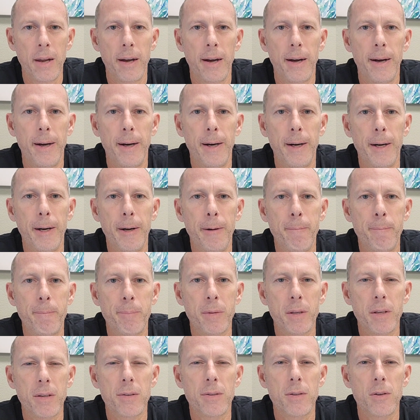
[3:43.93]

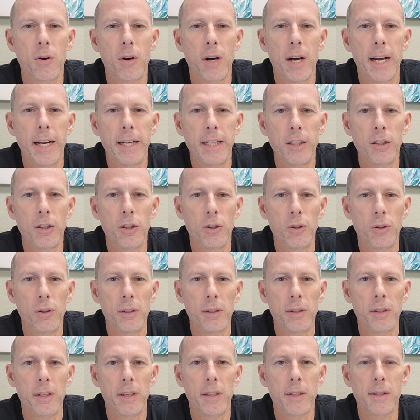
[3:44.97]
So I
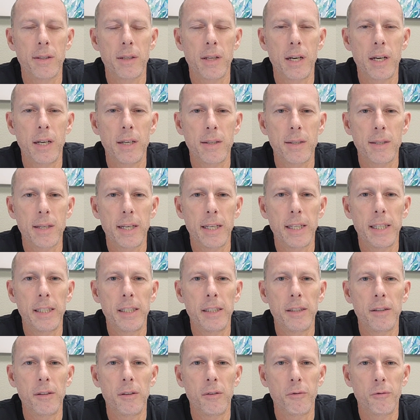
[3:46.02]
know that as long as
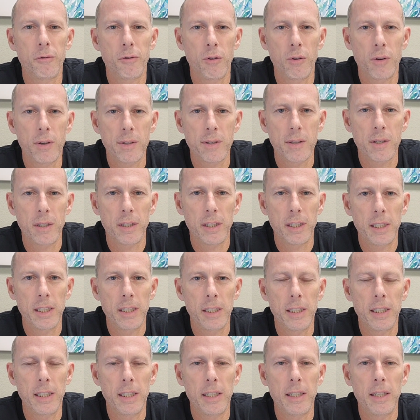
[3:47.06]
I focus on
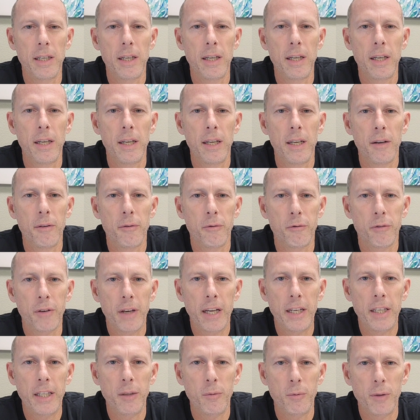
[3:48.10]
eating
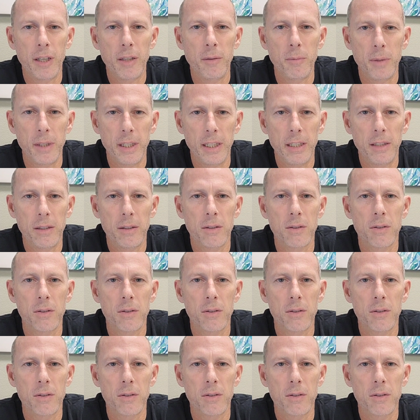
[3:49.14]
fatty red meat,